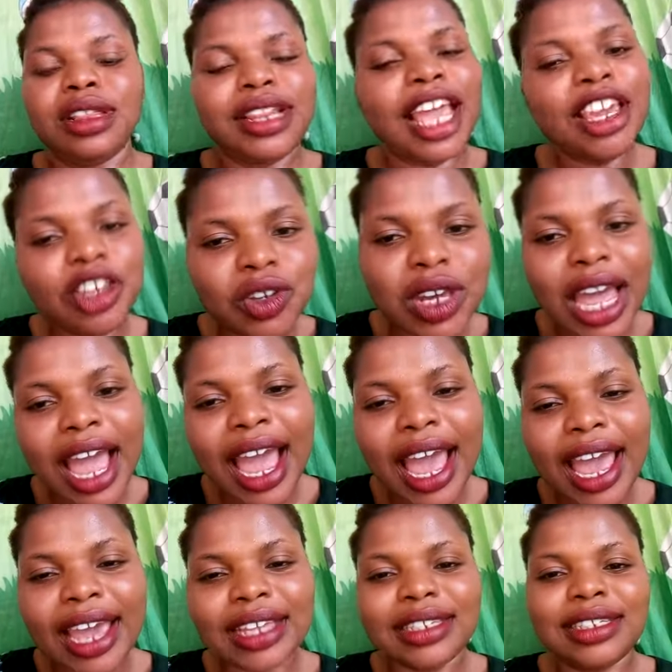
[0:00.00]
Thank you,
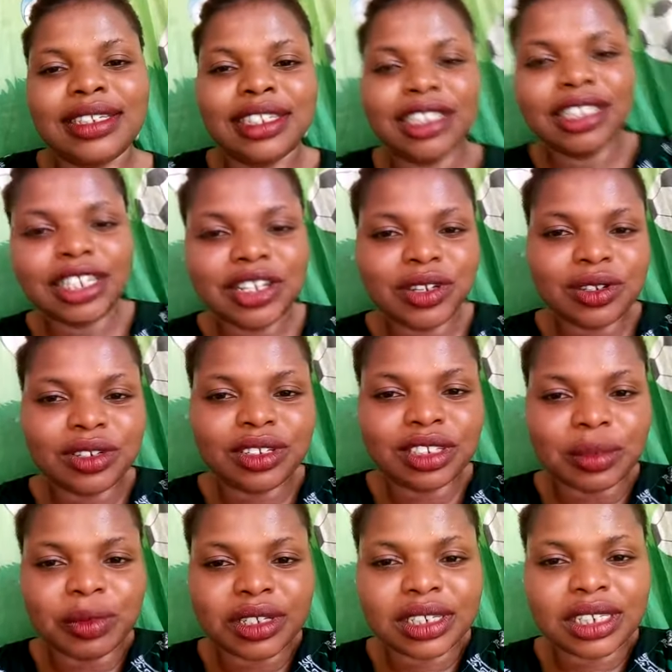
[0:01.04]
guys. See you
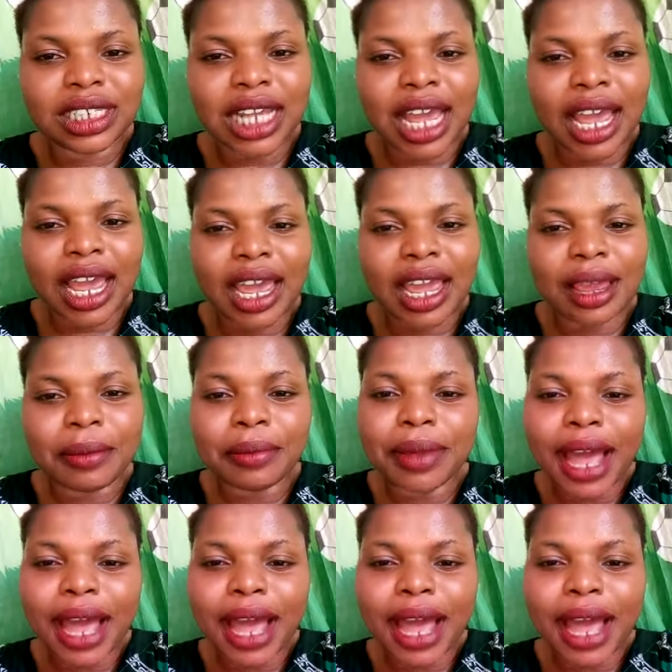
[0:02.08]
some other time.